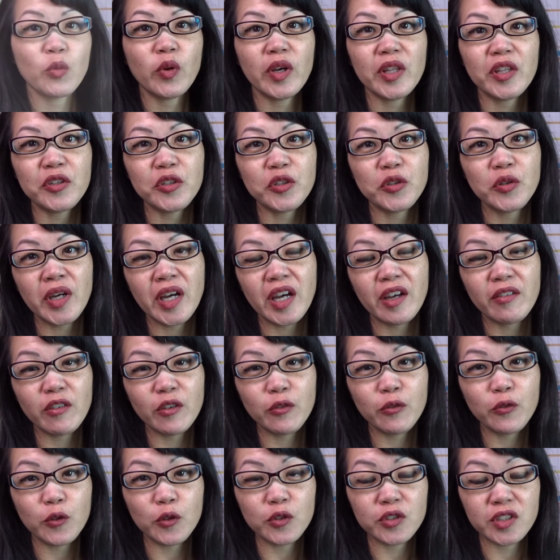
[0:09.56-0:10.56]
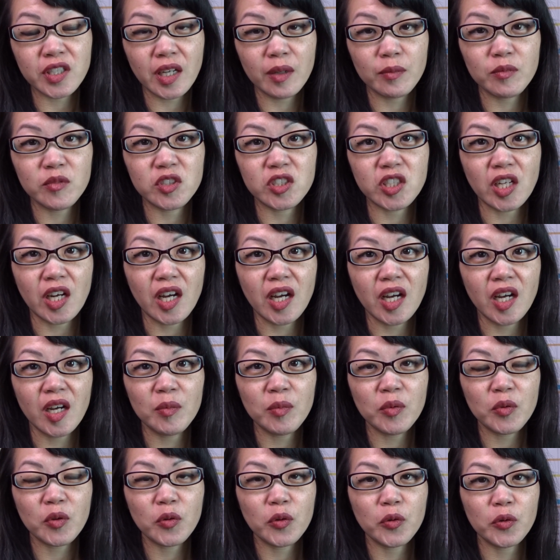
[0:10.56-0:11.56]
whether you have a full-time
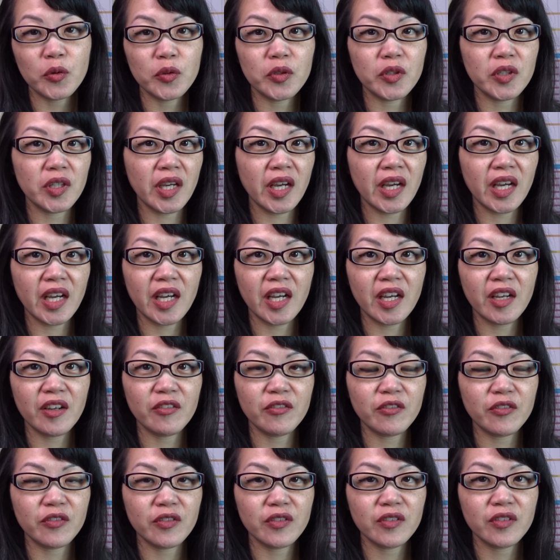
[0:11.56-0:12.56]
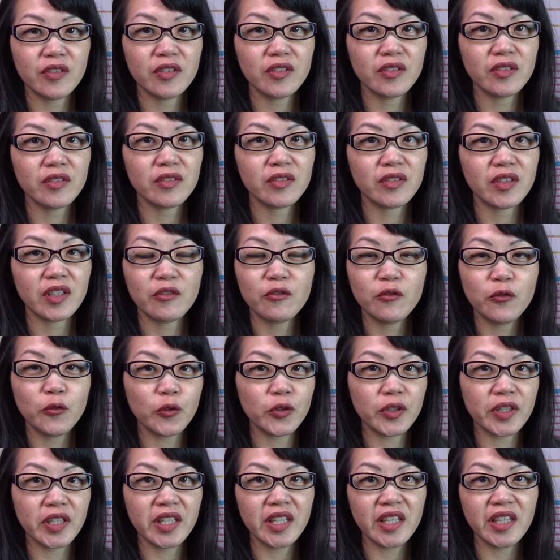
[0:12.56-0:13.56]
job or you have like
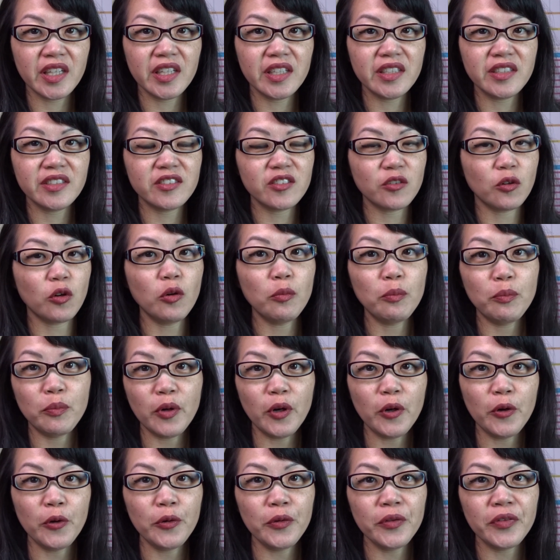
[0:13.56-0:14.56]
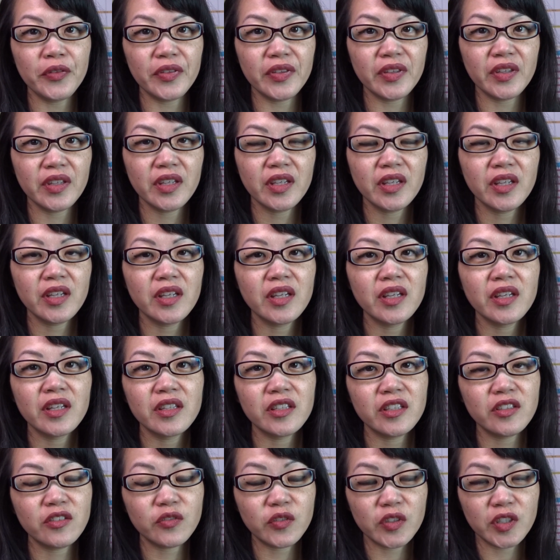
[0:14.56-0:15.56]
4 kids or both,
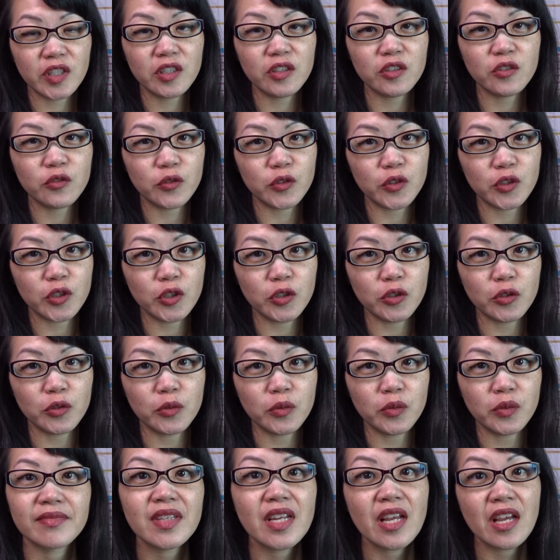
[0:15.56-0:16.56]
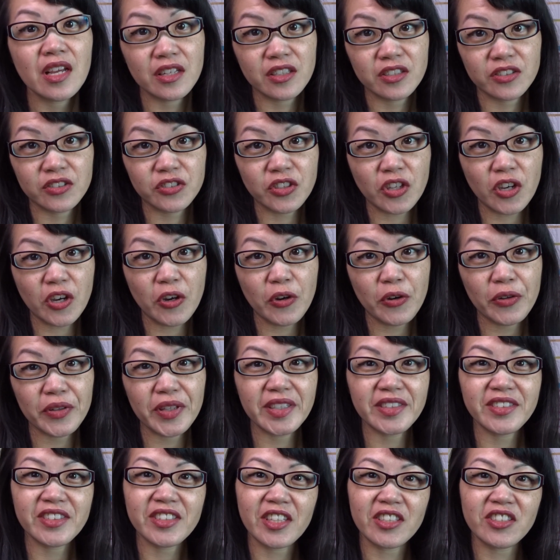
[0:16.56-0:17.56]
this video is for you. So
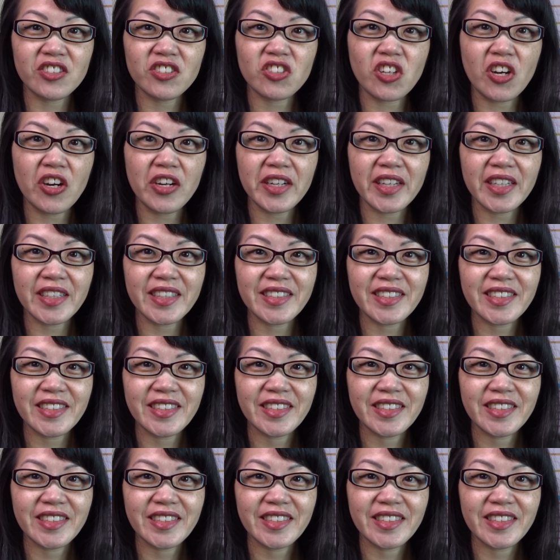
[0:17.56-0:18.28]
let's get started.